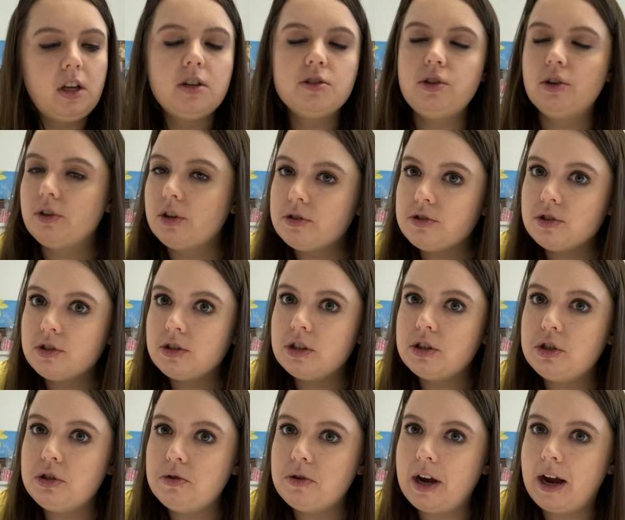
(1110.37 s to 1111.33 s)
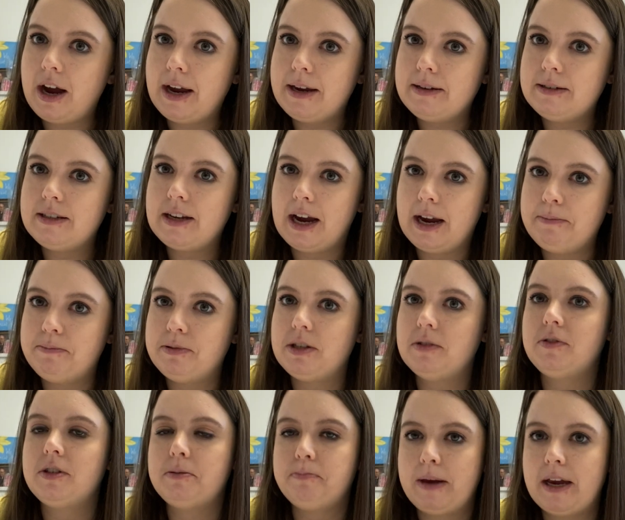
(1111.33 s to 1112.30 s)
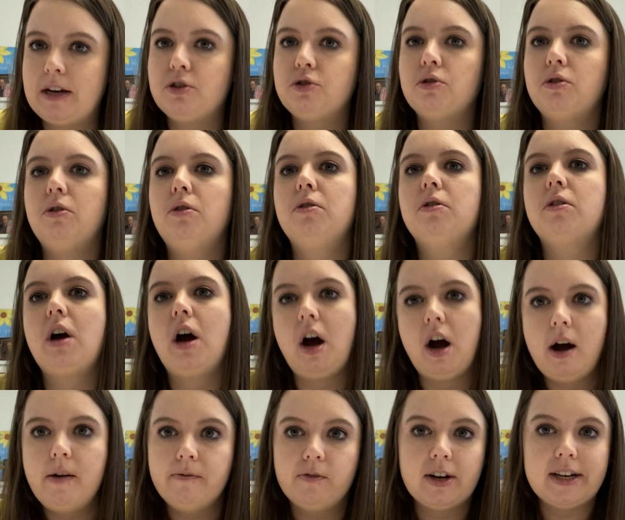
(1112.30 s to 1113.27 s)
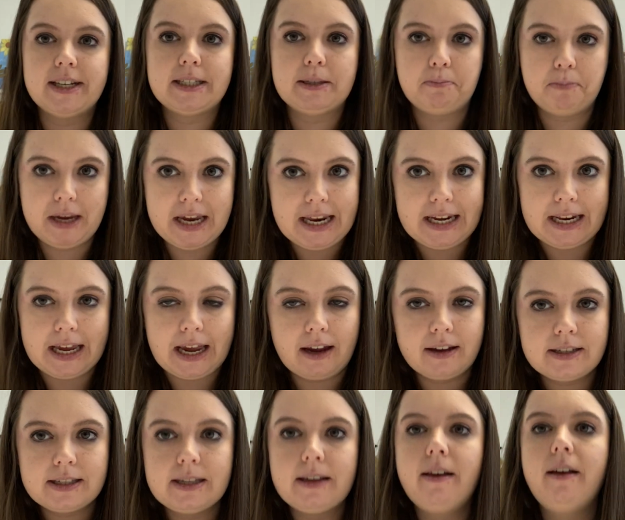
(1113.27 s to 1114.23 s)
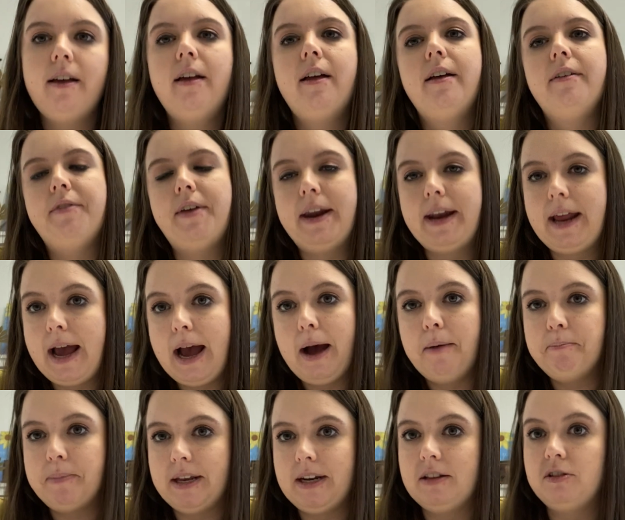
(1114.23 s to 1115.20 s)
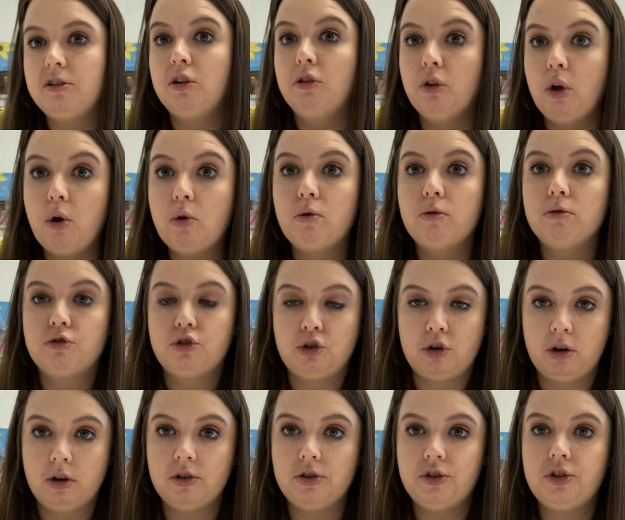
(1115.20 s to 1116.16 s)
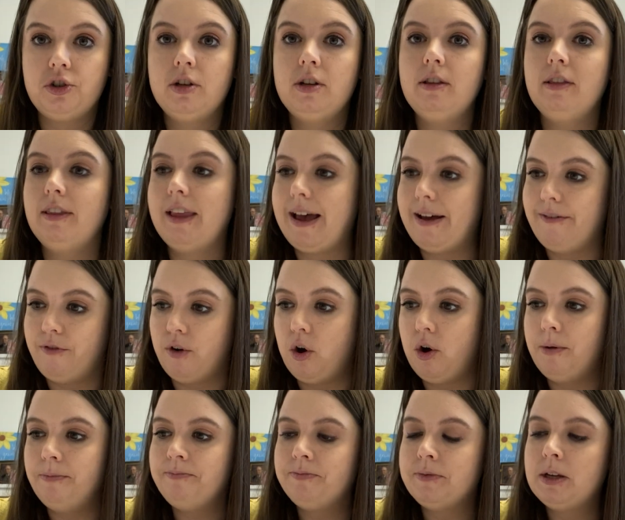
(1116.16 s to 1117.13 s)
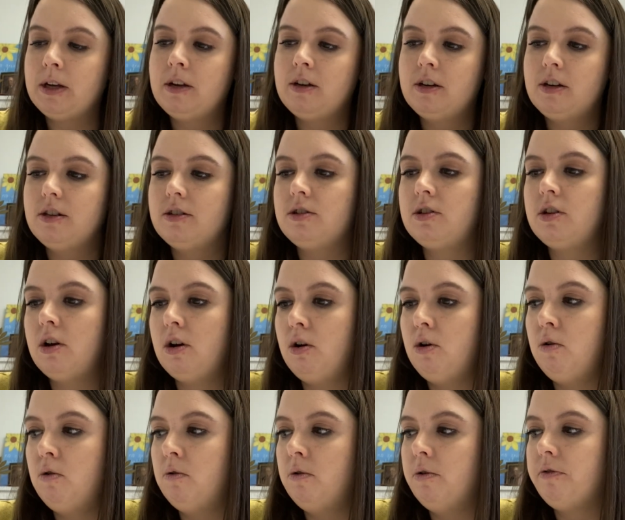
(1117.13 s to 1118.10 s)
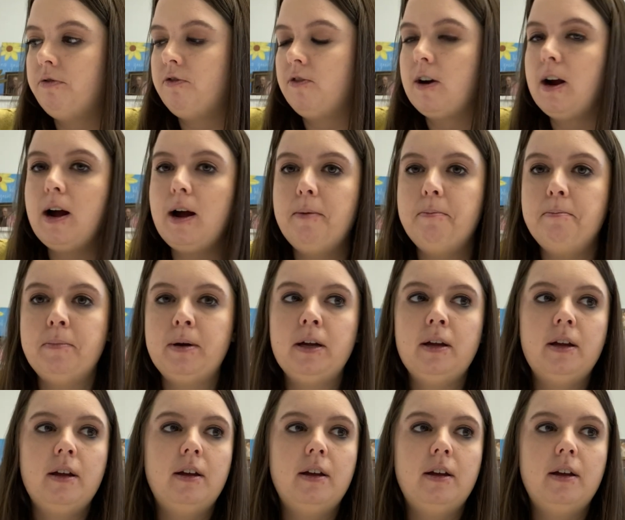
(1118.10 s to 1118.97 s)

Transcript: those are the two types of special conference meetings that happen at the local church level. So from